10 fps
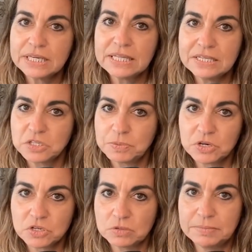these
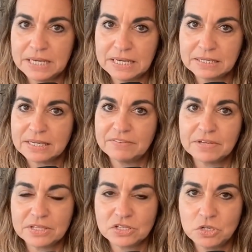spiritual beings
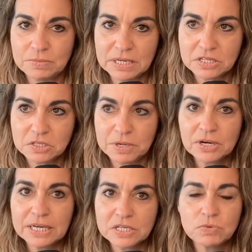having this human
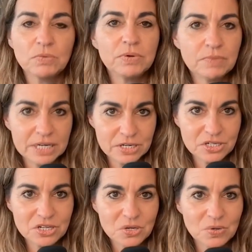experience, what we want to
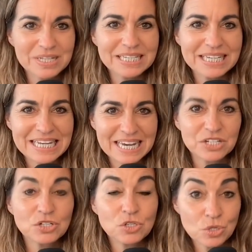do is
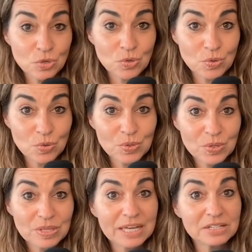connect to
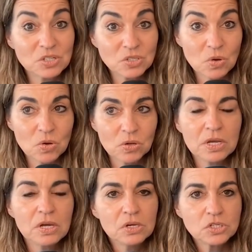that soul
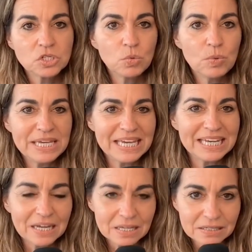so we can
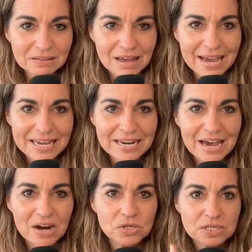align
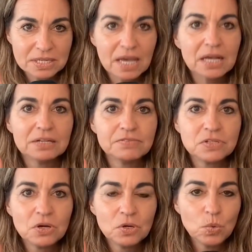ourselves
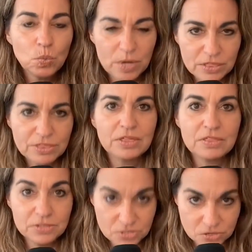with
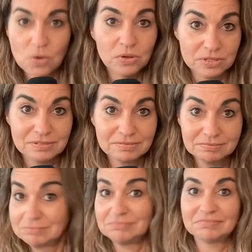the soul,
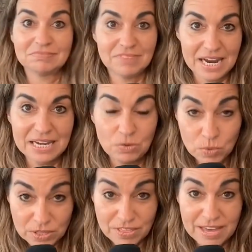right?
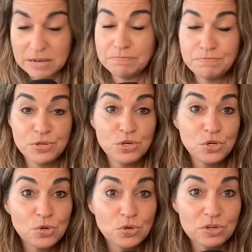With that
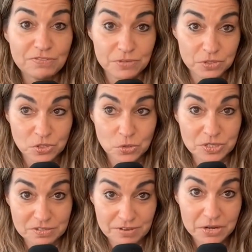beautiful
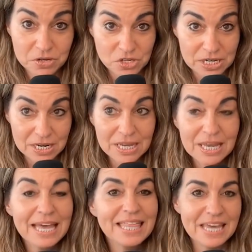source of energy
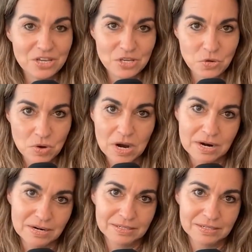that you are.